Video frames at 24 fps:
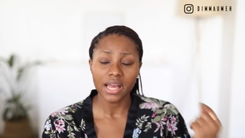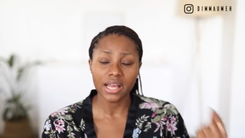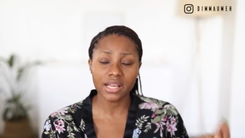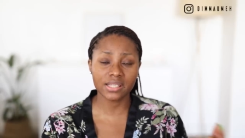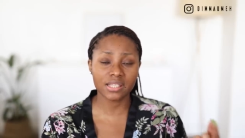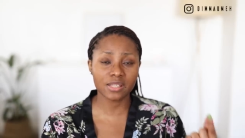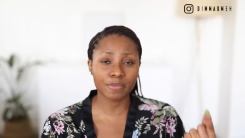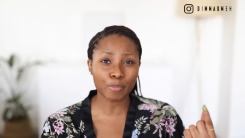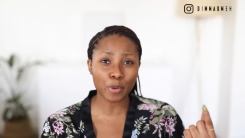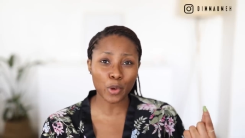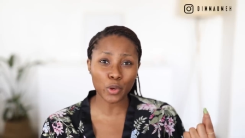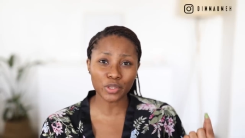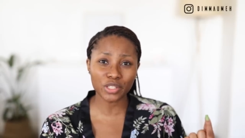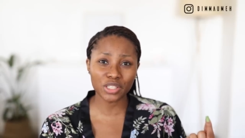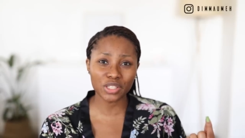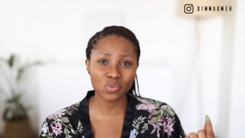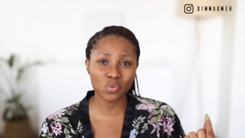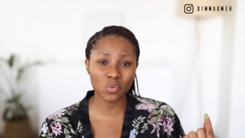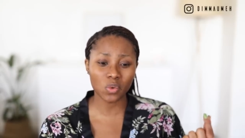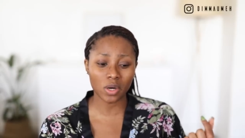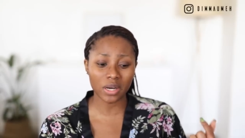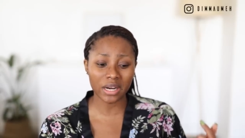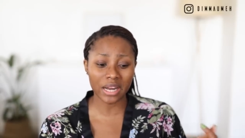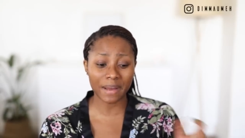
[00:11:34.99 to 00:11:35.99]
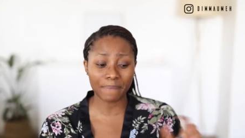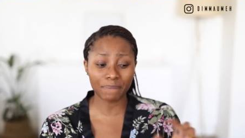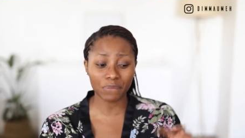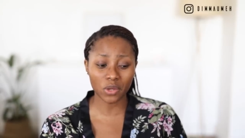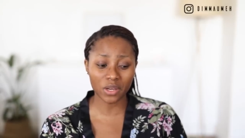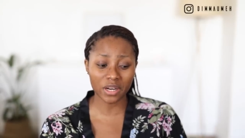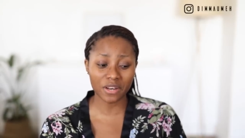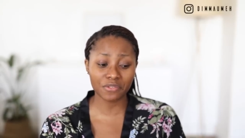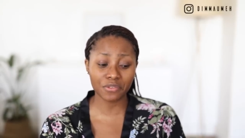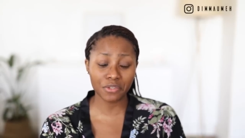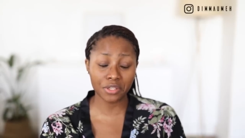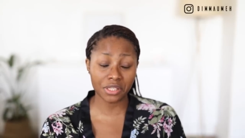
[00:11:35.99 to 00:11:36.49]
is the Bolden one. I'm
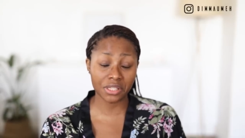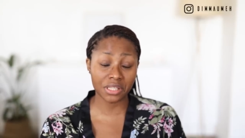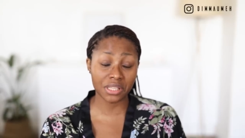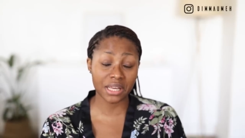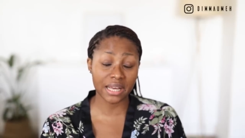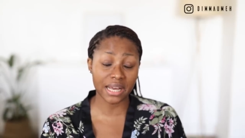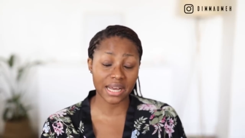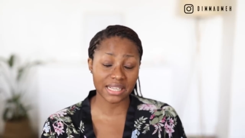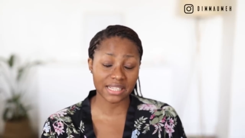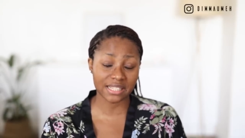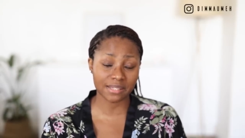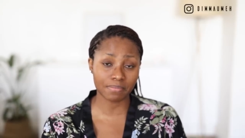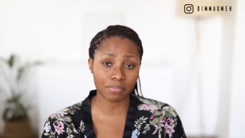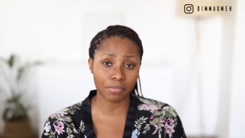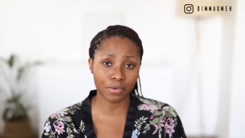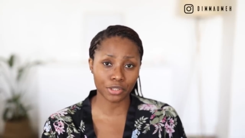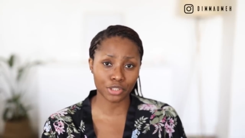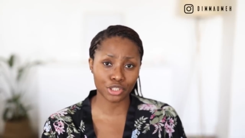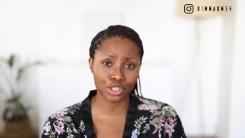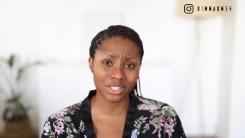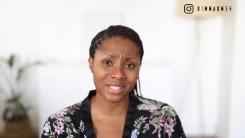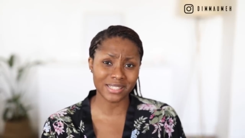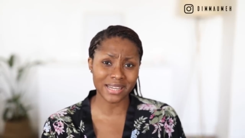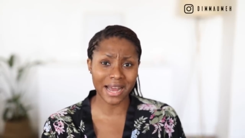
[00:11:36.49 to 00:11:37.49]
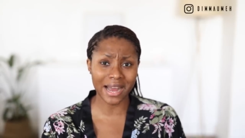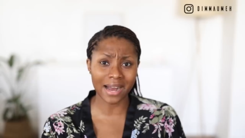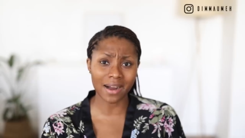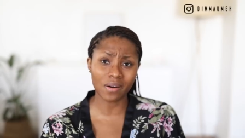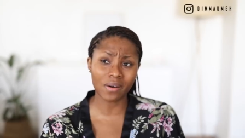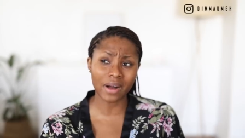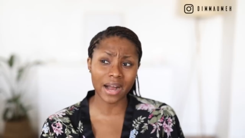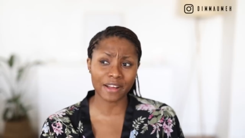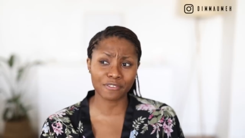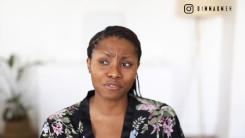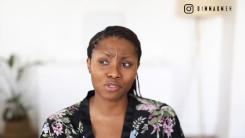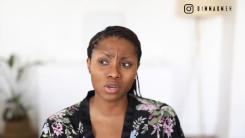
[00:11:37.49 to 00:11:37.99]
not even using it as much
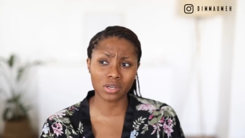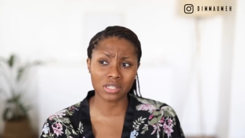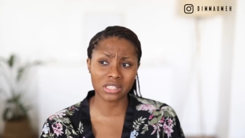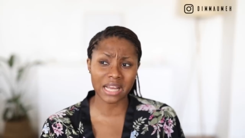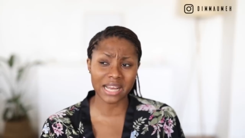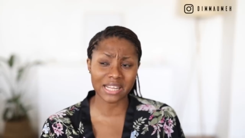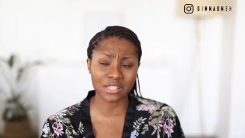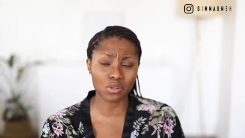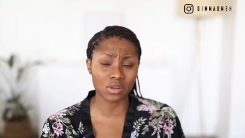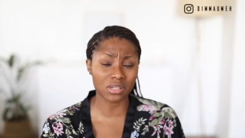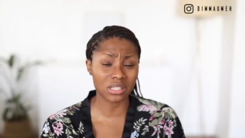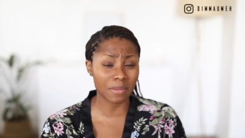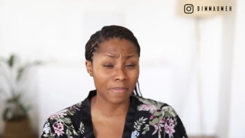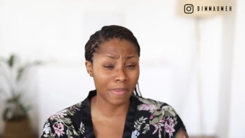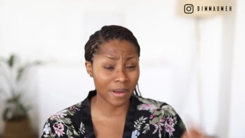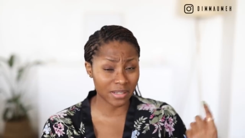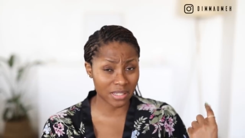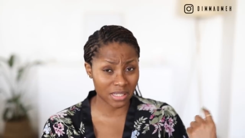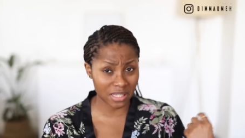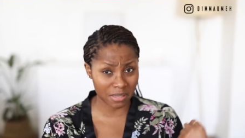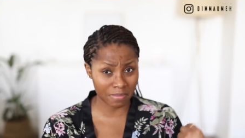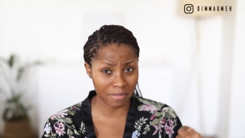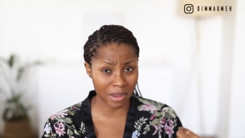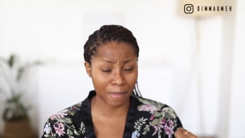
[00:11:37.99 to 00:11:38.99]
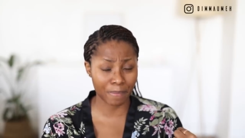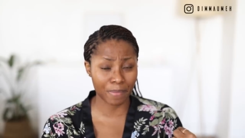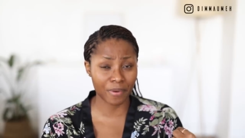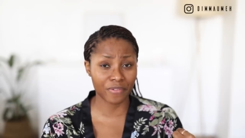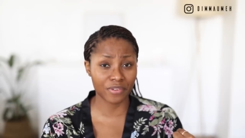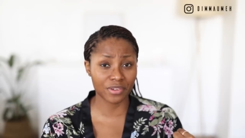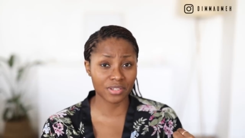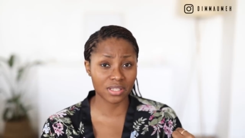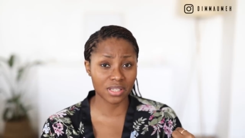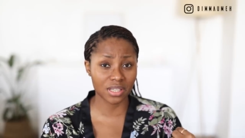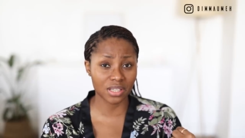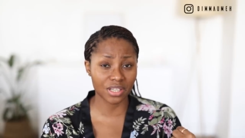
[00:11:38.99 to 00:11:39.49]
now. I've talked, I talked about it in my
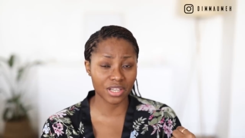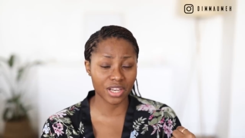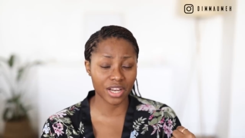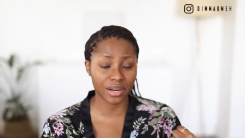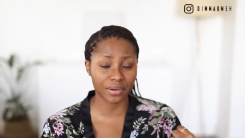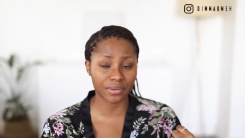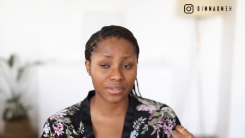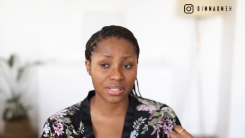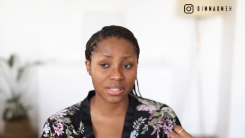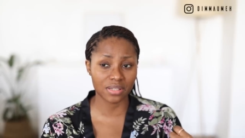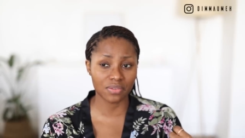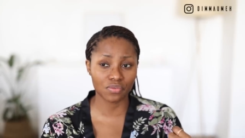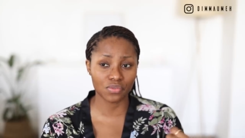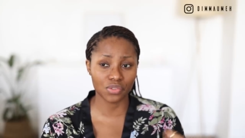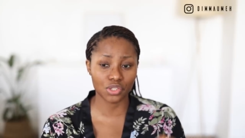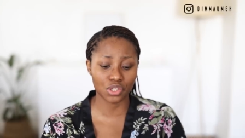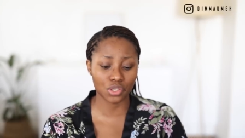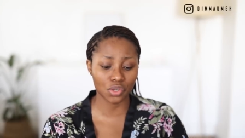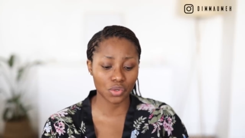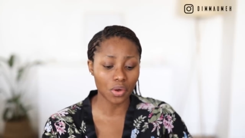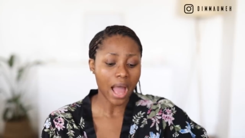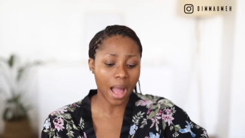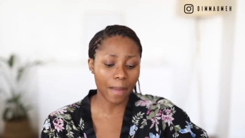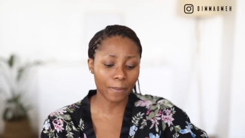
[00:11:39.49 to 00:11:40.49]
previous skincare routine video.